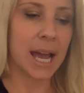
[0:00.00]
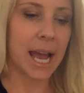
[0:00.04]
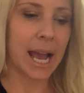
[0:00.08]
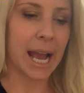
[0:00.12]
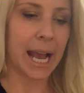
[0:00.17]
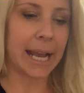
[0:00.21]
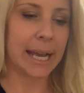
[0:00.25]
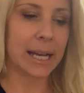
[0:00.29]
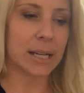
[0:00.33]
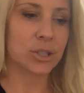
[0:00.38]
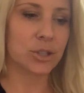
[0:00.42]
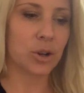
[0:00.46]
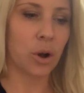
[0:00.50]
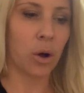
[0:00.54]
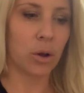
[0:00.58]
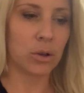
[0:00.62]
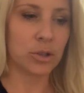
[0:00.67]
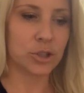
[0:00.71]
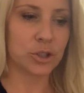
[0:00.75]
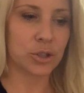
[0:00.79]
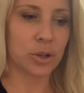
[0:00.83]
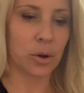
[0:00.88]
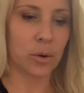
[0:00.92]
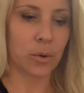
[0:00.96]
and
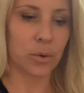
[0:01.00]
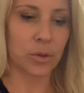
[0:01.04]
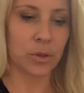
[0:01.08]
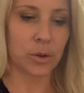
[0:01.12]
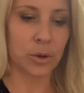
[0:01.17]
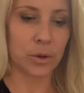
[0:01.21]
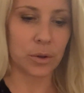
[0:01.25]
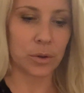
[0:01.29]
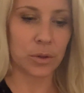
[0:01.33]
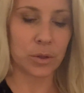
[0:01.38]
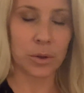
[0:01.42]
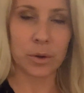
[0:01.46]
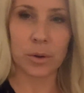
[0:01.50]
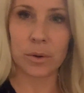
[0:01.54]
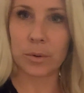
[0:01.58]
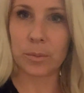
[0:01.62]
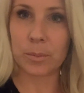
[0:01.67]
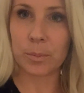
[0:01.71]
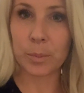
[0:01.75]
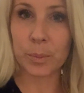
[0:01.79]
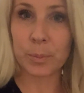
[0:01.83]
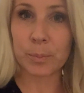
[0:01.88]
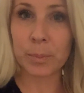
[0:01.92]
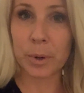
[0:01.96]
also the, the
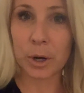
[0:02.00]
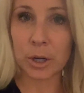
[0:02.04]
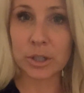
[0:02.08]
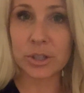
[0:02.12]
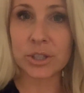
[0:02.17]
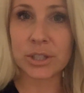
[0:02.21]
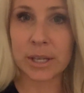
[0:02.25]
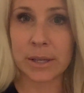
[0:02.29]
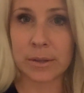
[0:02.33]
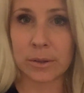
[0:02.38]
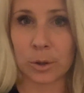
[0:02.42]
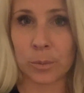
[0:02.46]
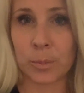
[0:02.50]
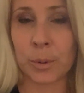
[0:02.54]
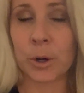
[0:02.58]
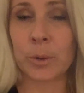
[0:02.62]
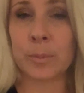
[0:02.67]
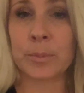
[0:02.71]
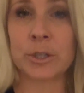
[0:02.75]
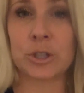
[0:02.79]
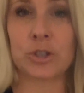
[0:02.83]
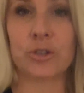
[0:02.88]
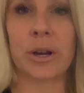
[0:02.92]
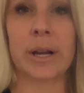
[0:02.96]
person, the
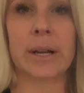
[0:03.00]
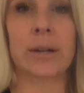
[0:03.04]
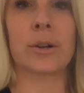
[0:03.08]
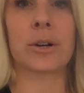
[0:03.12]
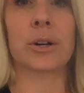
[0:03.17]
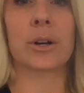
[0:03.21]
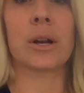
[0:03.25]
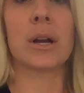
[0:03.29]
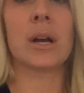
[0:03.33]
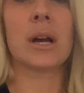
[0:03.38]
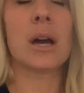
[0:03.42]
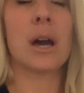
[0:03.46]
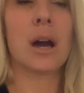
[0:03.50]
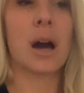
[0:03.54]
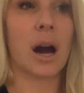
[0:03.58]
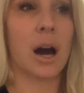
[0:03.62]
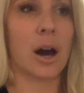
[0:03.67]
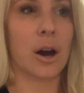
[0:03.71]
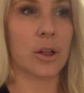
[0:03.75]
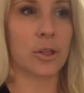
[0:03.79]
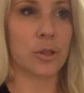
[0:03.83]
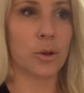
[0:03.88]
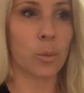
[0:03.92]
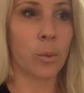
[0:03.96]
perpetrator,
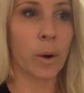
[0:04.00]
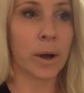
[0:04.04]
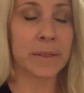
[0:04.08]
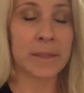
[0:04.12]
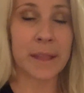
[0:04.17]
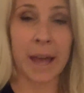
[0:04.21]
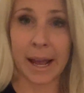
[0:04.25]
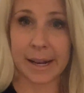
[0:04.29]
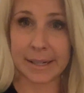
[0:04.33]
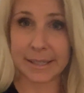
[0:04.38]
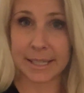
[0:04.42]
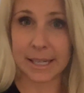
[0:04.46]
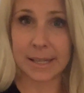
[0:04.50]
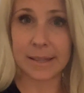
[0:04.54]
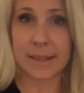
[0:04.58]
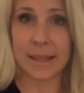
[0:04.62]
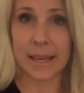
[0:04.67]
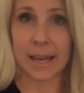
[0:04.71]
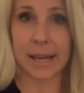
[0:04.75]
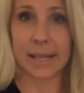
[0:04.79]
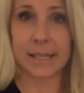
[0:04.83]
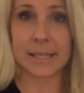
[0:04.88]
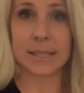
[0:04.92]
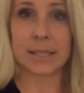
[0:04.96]
uh, the one that did
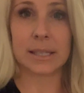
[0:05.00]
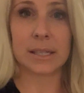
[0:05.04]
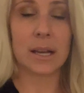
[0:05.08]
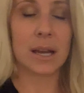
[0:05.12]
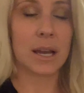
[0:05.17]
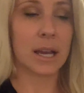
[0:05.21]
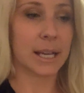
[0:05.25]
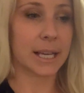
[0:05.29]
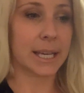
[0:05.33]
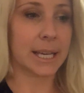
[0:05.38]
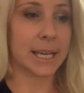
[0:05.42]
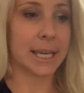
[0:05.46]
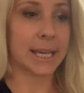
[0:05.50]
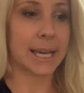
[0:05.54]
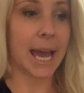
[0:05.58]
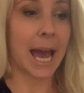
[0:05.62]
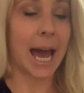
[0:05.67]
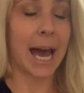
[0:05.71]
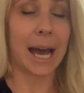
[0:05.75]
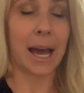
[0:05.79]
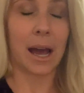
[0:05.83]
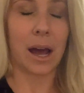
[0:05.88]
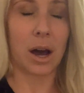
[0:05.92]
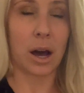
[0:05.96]
this, he
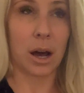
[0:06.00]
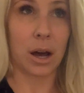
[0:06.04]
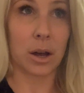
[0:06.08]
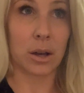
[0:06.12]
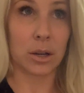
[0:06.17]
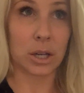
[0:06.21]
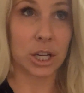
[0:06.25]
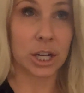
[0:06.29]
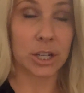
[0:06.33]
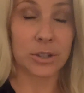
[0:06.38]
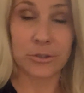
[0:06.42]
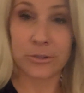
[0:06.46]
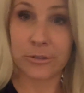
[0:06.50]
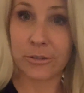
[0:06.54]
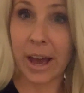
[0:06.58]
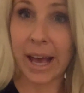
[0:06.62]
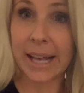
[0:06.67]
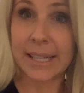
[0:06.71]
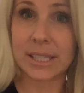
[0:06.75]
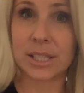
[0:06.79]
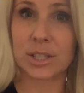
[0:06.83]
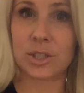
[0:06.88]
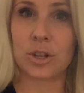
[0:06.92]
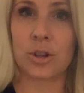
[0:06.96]
uh,
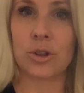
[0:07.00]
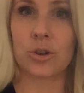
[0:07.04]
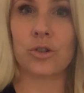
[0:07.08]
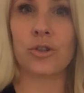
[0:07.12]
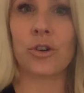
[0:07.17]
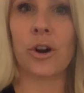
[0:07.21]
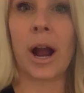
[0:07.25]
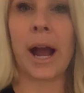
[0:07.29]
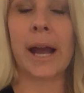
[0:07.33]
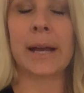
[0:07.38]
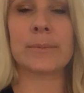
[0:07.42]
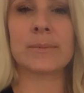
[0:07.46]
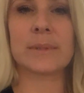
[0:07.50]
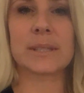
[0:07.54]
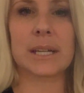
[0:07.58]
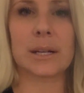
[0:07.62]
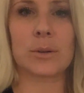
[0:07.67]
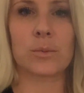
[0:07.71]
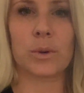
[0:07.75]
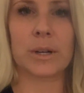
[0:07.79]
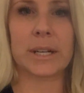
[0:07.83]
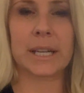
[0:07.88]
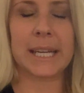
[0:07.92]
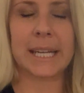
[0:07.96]
confessed to the crimes
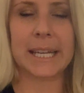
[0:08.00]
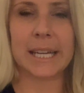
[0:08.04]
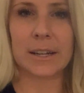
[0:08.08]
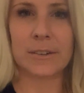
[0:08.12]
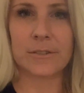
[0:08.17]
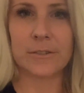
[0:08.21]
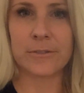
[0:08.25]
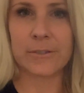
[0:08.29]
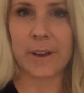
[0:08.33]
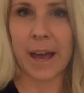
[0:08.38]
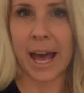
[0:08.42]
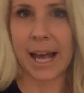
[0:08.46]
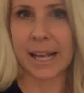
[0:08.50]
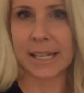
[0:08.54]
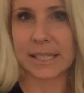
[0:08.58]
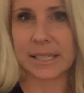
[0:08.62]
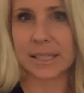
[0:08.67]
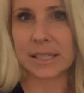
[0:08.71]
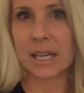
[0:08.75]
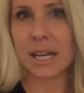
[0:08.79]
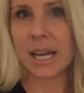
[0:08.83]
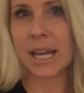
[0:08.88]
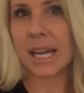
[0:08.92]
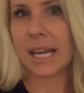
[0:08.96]
and when he
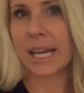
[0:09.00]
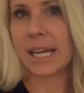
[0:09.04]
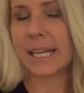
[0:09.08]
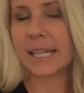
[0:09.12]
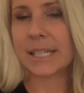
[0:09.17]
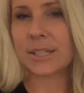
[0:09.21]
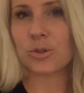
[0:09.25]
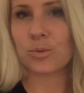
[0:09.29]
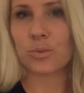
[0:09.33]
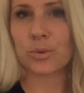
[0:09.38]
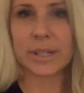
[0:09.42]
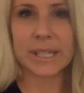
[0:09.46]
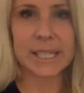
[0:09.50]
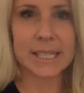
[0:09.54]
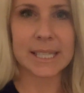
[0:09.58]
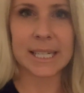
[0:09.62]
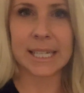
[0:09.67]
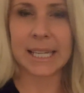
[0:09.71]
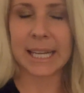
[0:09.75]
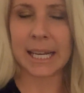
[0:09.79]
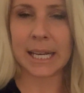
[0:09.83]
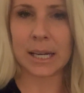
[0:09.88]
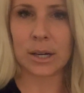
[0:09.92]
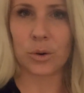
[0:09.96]
confessed, his
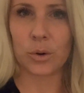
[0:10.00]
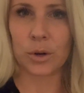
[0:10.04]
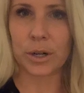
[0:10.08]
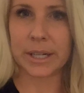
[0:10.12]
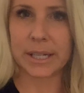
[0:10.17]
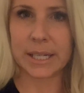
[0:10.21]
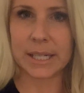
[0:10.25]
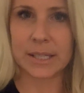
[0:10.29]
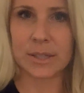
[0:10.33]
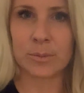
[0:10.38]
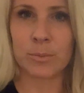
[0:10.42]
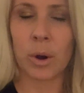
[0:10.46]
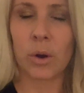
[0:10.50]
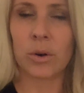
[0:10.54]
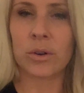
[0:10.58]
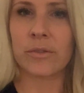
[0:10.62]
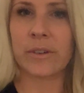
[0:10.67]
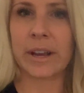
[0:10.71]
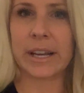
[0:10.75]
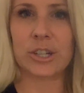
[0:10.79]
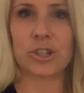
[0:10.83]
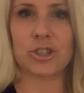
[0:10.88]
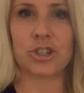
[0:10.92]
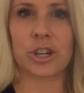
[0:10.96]
reasoning or his
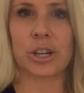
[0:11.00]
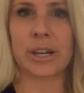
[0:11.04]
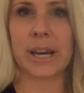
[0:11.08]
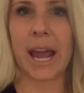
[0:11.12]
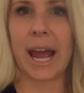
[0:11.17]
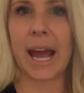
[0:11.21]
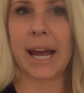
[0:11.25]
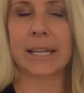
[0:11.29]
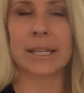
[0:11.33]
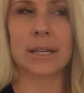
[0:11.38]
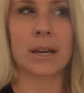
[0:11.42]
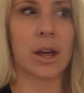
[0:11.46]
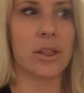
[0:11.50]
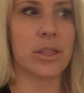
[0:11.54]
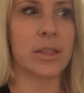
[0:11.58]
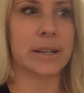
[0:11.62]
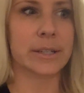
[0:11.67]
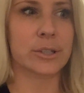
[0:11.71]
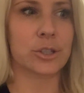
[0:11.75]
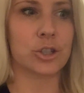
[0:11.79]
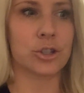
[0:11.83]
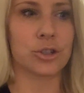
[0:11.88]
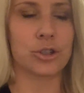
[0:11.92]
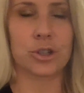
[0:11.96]
motivation had
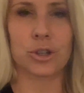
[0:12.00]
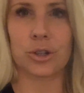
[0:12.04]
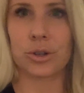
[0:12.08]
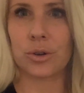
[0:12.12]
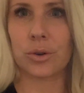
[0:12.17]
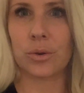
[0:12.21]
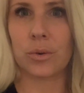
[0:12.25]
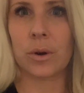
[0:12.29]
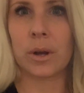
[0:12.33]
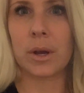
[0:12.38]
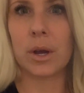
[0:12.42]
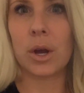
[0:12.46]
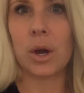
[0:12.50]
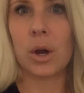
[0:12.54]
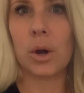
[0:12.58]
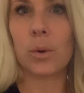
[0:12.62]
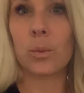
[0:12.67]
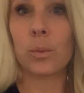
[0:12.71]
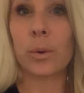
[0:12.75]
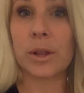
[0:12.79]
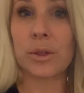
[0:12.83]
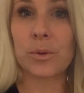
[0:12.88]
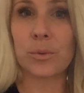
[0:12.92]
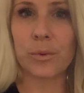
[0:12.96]
nothing to do
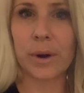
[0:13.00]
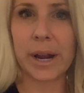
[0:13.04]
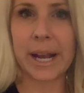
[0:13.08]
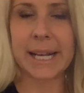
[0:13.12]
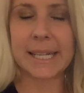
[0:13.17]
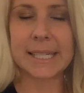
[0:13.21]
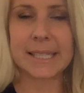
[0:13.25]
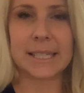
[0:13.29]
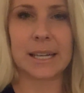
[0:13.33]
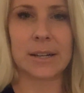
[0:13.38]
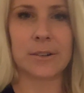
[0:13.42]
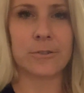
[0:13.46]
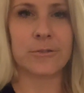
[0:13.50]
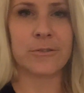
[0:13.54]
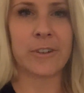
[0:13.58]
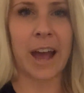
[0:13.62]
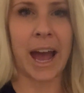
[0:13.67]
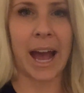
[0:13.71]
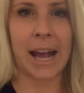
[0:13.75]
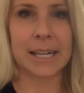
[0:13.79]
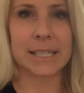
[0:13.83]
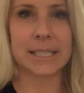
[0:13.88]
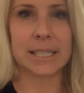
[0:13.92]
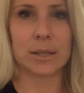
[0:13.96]
with race. In
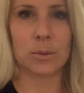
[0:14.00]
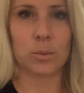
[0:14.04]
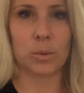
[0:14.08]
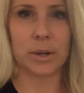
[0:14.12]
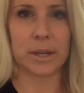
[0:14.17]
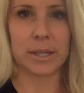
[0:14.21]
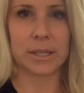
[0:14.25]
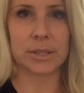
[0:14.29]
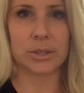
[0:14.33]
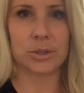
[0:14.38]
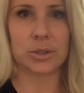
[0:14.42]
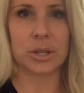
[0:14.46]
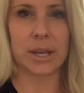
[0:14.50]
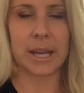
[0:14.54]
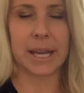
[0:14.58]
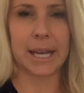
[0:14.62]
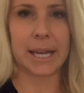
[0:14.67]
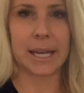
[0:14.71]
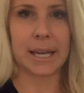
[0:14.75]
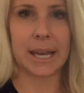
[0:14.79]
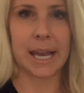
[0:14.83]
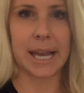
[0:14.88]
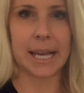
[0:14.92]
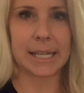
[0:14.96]
fact, it was a,
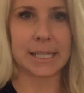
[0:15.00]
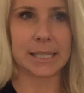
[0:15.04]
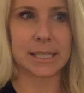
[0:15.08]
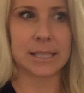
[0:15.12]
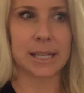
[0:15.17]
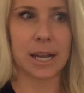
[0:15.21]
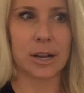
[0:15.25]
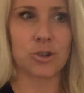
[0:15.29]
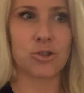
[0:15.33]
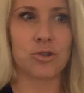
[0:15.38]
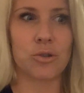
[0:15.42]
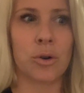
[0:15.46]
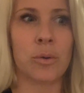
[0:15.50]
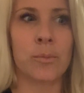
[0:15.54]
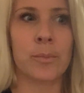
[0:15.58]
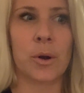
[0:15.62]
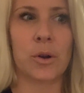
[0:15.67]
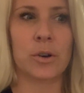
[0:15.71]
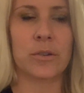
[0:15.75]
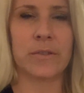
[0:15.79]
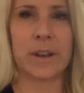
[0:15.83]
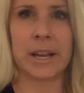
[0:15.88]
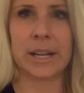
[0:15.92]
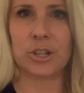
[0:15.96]
a, sexual
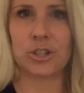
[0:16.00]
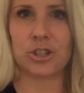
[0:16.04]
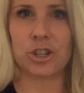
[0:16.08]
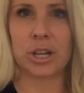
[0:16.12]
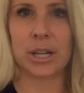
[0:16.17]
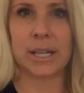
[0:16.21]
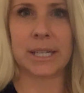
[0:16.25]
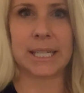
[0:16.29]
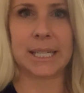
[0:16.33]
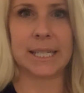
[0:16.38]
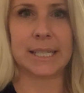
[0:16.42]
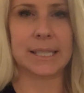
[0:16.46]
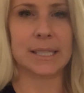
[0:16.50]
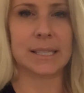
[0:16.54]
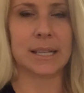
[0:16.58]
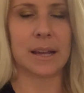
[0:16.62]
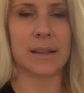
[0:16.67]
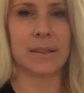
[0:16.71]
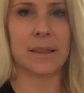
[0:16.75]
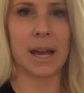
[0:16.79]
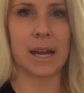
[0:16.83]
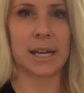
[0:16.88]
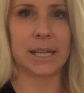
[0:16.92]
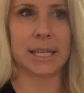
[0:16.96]
motivation. He
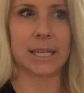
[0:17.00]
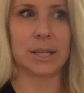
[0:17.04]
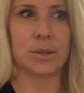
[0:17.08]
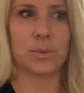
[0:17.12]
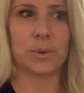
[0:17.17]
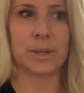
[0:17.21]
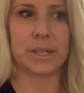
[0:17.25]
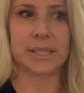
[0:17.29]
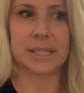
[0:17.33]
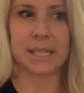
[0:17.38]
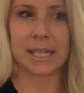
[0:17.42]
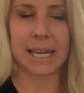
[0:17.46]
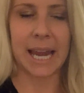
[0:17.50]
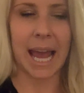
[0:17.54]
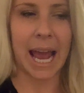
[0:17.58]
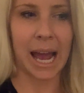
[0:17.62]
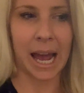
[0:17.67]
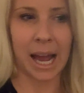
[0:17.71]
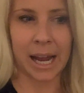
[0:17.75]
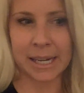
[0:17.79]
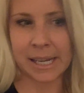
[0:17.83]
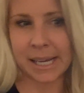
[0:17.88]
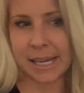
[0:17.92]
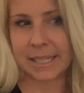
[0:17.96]
said that he was an
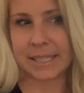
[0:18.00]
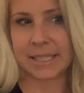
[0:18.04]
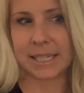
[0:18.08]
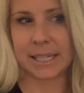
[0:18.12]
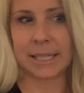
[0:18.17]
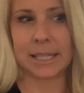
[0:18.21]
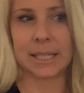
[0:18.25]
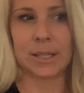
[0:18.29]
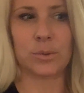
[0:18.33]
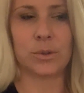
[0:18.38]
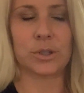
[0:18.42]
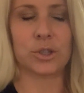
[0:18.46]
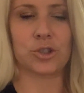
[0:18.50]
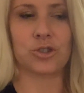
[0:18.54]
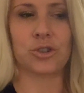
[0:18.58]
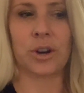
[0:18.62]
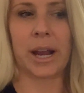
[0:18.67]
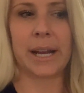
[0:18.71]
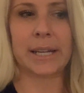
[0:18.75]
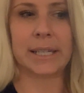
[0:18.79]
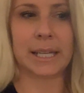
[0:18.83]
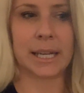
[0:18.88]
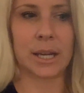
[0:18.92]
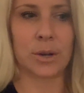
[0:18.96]
addict and he was
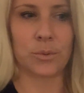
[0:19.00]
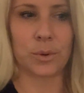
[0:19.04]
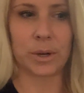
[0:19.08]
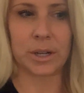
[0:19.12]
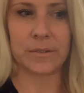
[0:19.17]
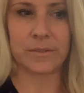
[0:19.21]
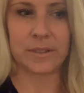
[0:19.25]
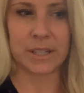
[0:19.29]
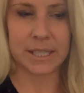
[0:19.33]
trying to get rid of the